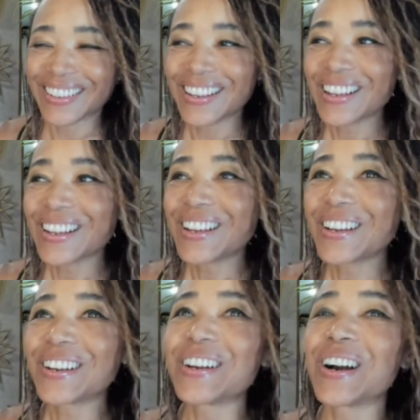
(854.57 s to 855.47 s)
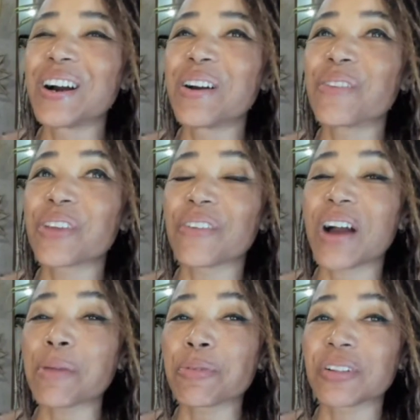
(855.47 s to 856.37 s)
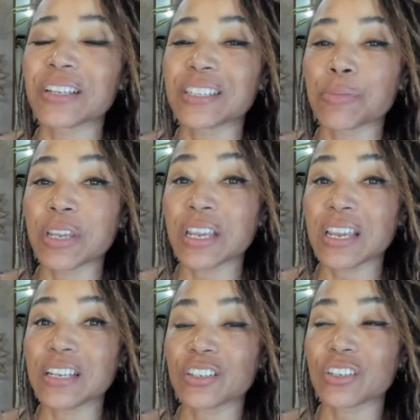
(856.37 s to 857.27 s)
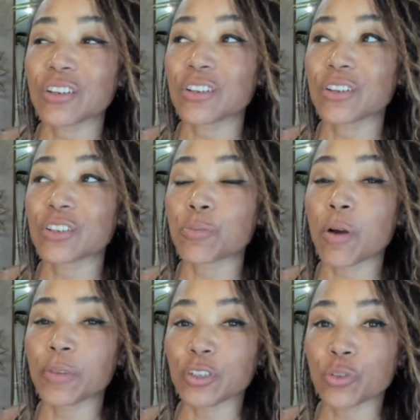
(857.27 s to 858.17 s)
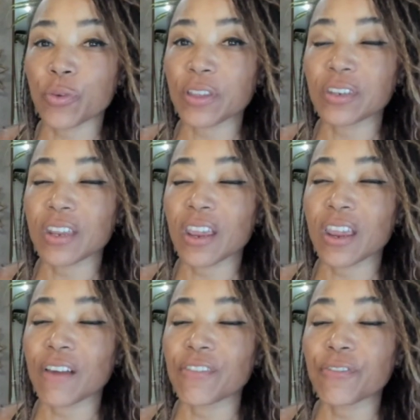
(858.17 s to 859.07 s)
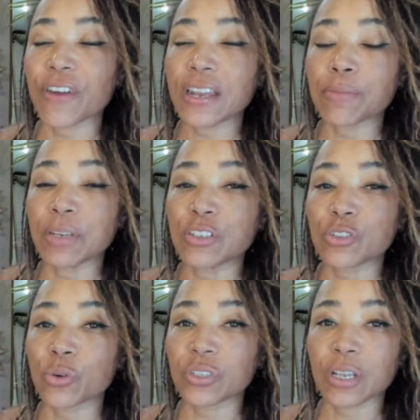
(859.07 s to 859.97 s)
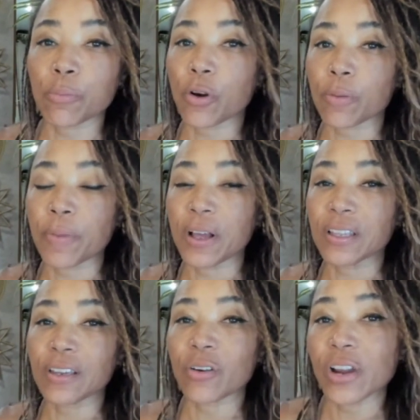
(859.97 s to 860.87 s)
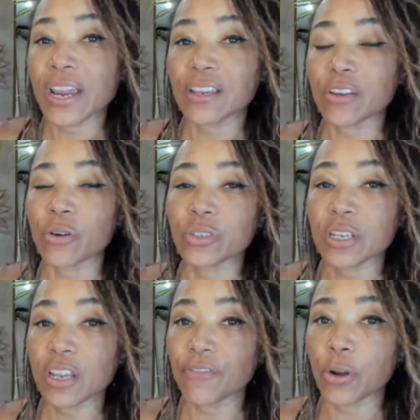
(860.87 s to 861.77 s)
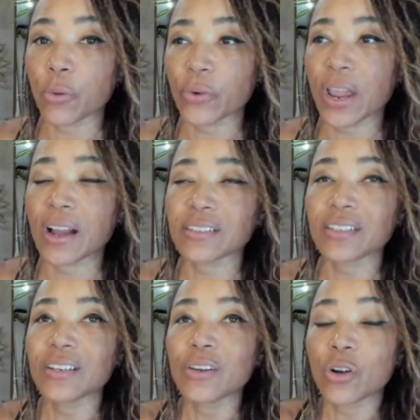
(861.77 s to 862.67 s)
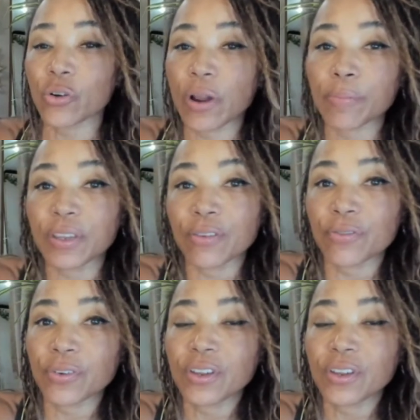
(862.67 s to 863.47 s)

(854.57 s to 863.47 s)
If you have hypoglycemia, eat small meals throughout the day of a fatty meat source like pork belly or egg yolks, if you don't react, or ground beef.